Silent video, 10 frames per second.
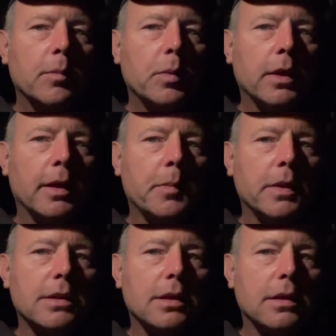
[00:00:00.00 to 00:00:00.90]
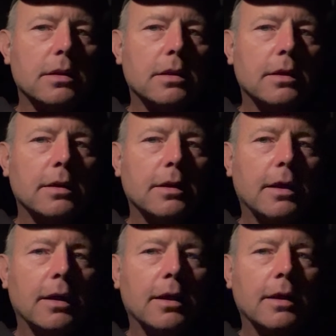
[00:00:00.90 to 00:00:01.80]
But I missed it. I
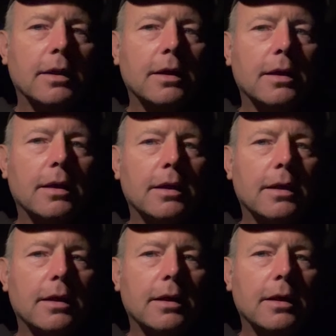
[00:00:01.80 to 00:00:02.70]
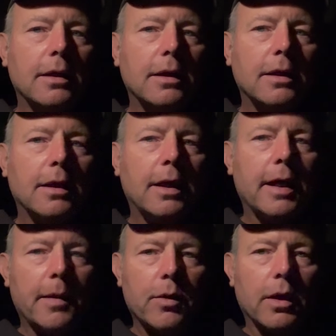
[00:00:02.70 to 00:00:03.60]
had the
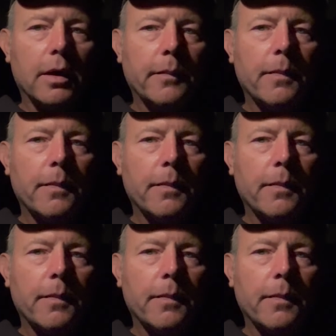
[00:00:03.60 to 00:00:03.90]
camera